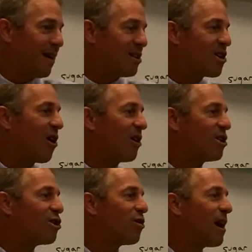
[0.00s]
It's called a
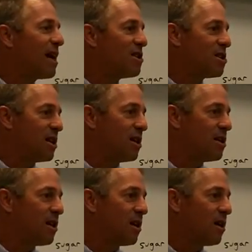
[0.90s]
transit.
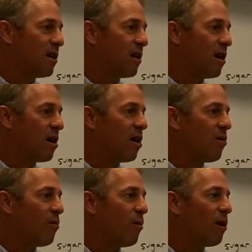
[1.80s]

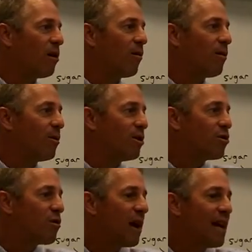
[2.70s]
Mercury would
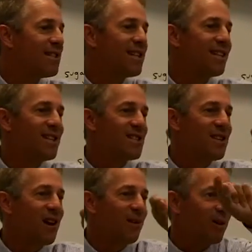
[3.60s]
transit the
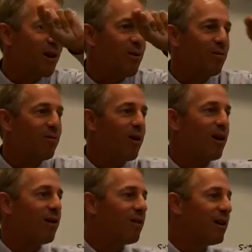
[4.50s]
sun, would go in
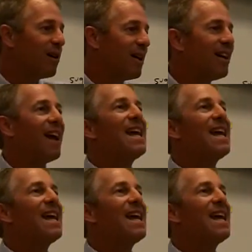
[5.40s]
front of it. Now,